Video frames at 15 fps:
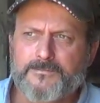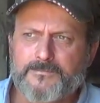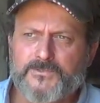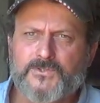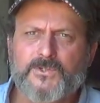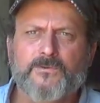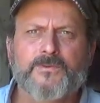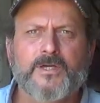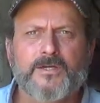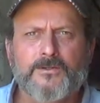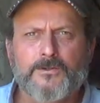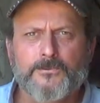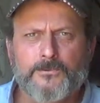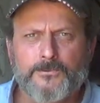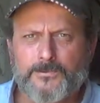so that
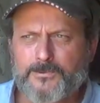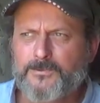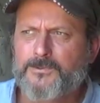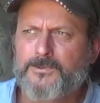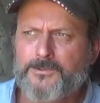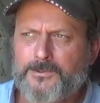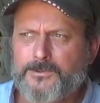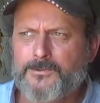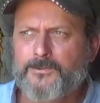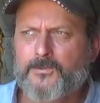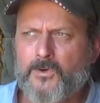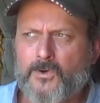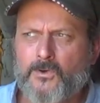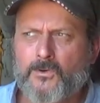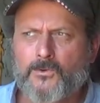you
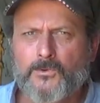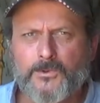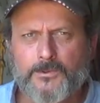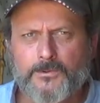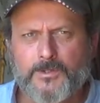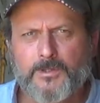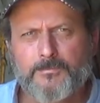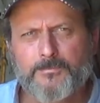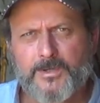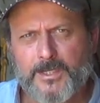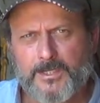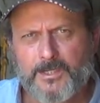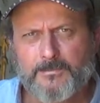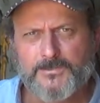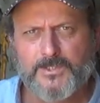know you can
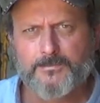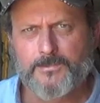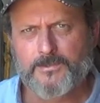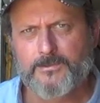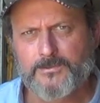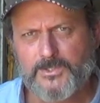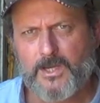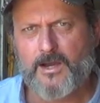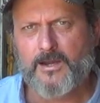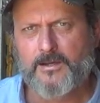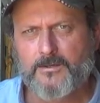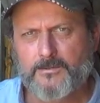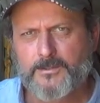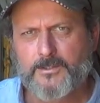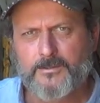pick up some of those
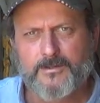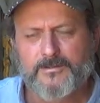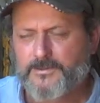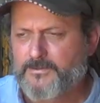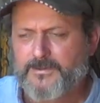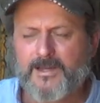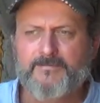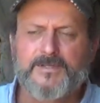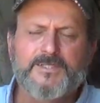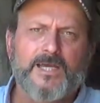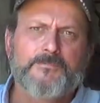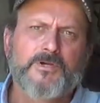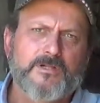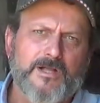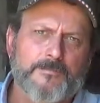higher. You know, every
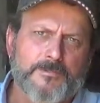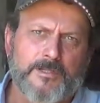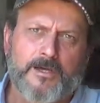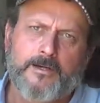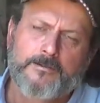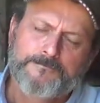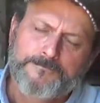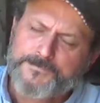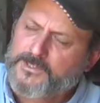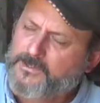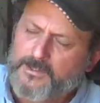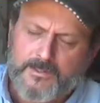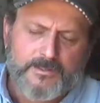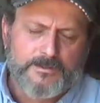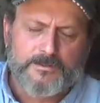time you climb a ladder,
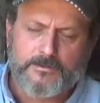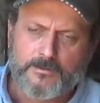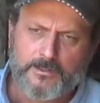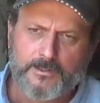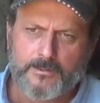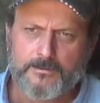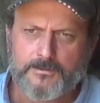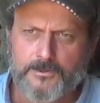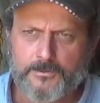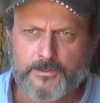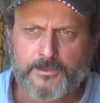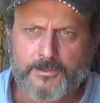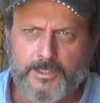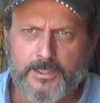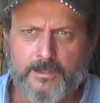you're
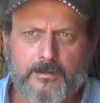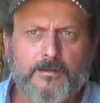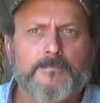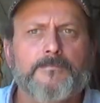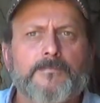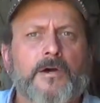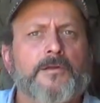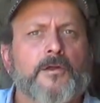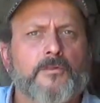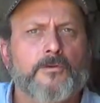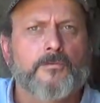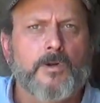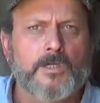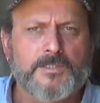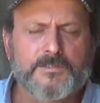gonna get. Another
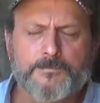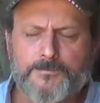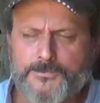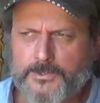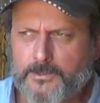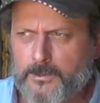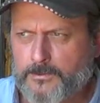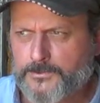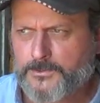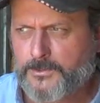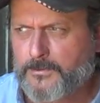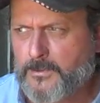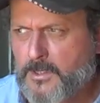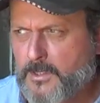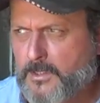rung to go
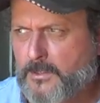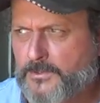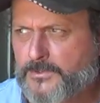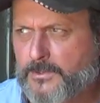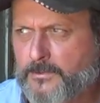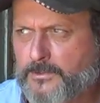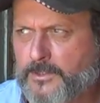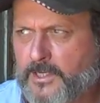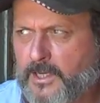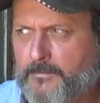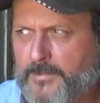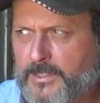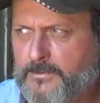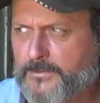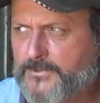to. So you got to
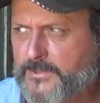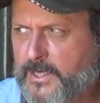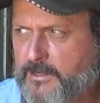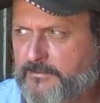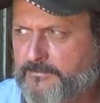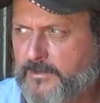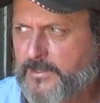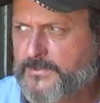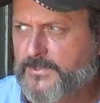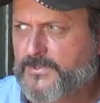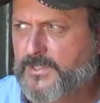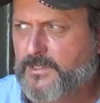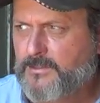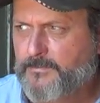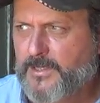make those sacrifices.
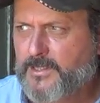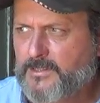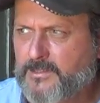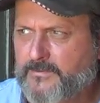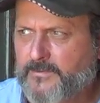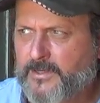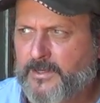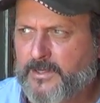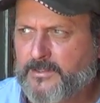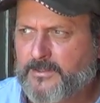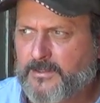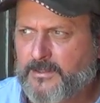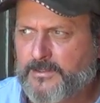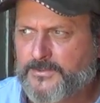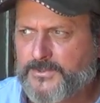Can you make a living at it?
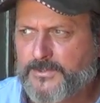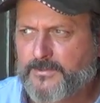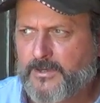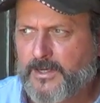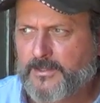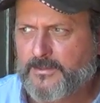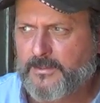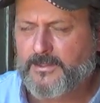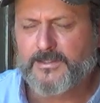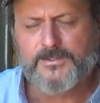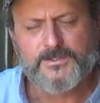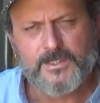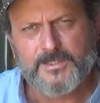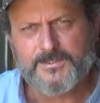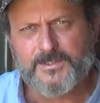The answer, I think, is
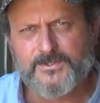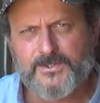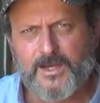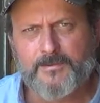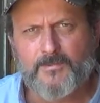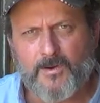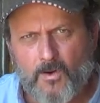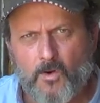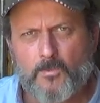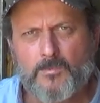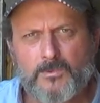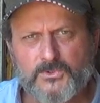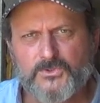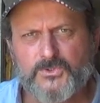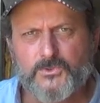yes, because I'm
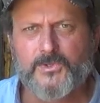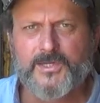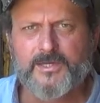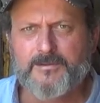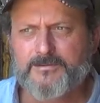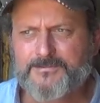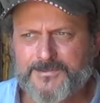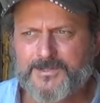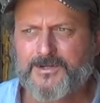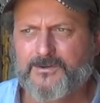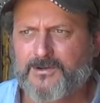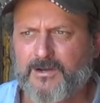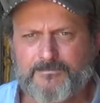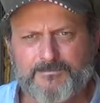almost doing it. You know,